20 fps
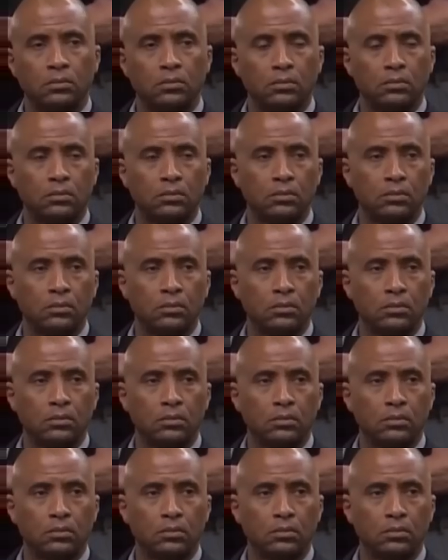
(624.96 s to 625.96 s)

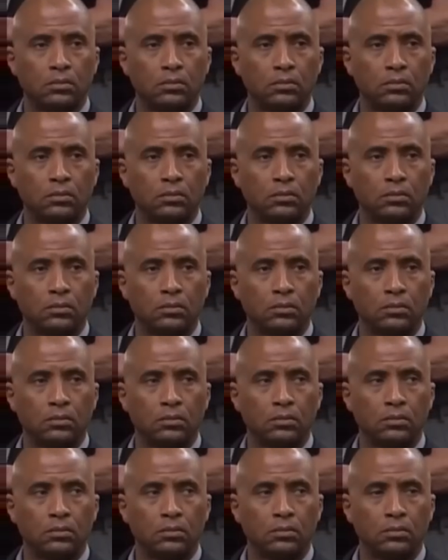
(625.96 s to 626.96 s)

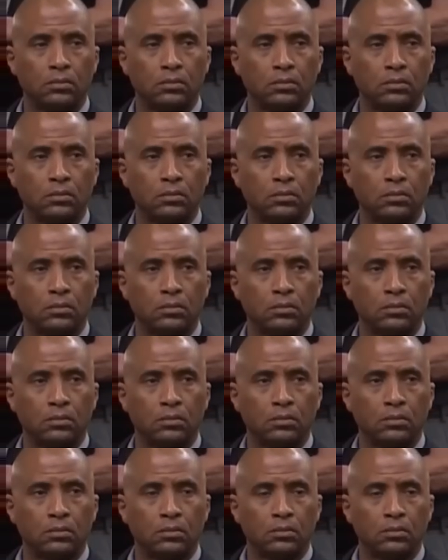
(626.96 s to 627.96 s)

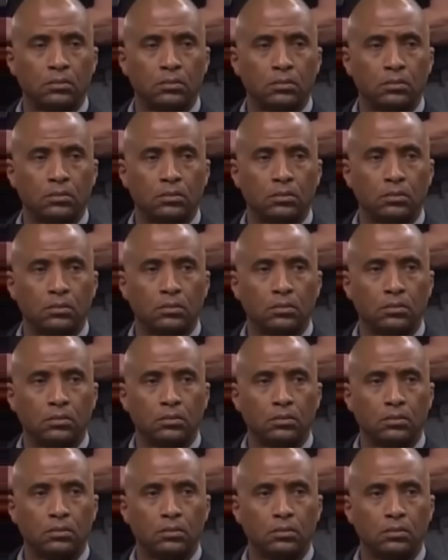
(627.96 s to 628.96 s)

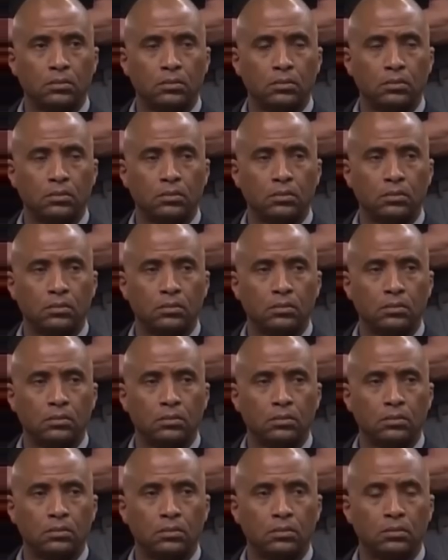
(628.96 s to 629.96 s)

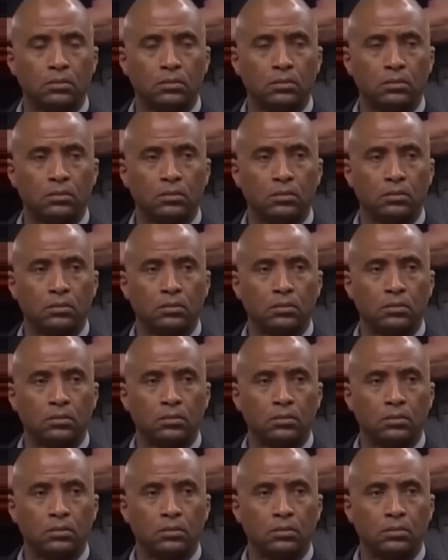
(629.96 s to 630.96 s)

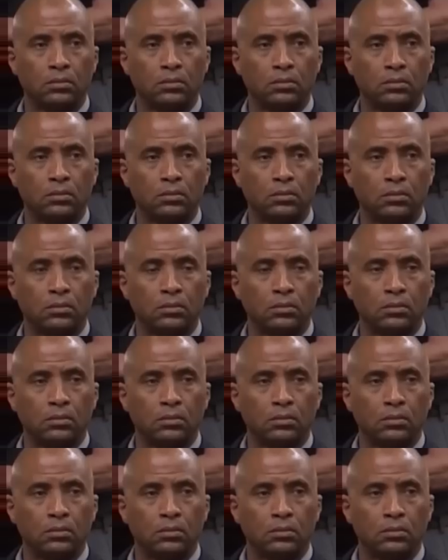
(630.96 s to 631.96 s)

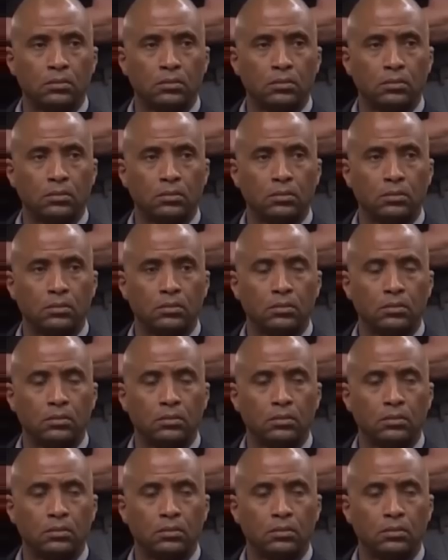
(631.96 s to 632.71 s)
The person shown says nothing.